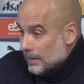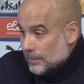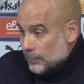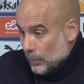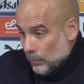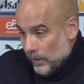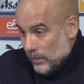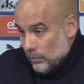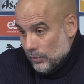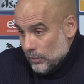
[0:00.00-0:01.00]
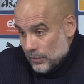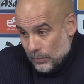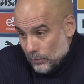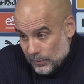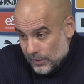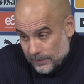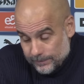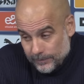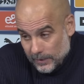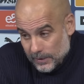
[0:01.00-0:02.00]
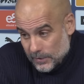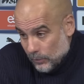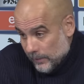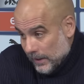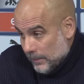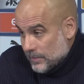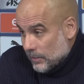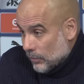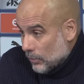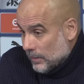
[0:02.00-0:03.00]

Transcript: So we are not used to lose so many games in a row.